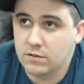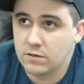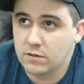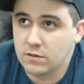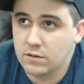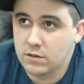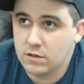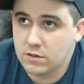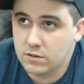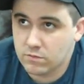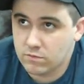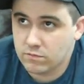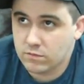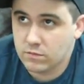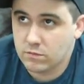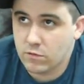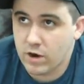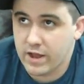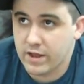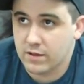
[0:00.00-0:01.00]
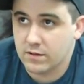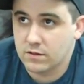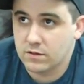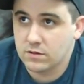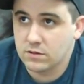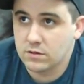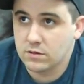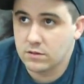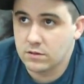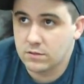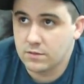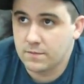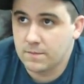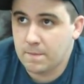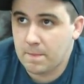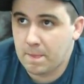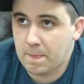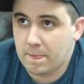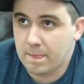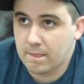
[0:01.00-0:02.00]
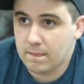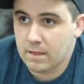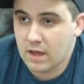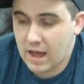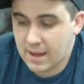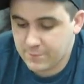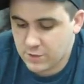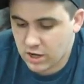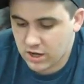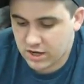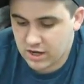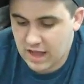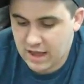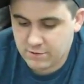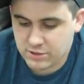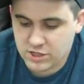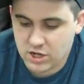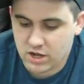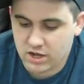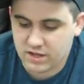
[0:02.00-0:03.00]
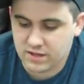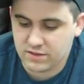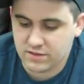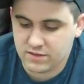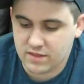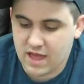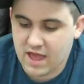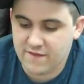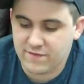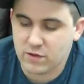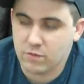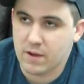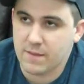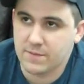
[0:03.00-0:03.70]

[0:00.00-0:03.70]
Yeah. Right. This, oh, this is different. Okay, I'm talking. I was talking squad. heavy